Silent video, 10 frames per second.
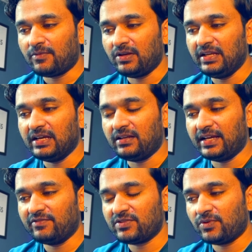only a
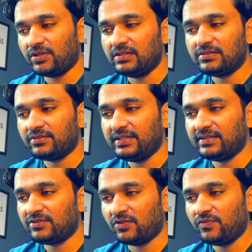language model, so it
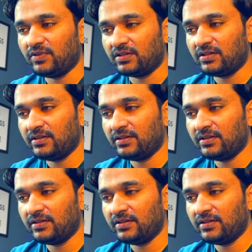does not work.